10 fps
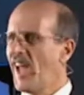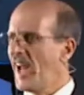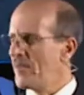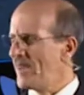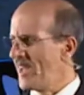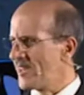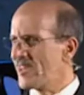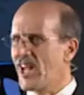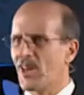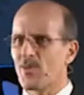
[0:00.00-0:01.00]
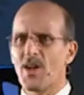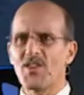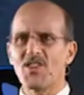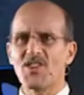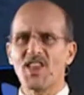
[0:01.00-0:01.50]
And he began to tell her all
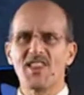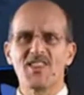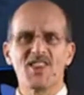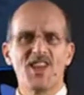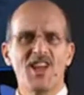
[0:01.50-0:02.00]
these things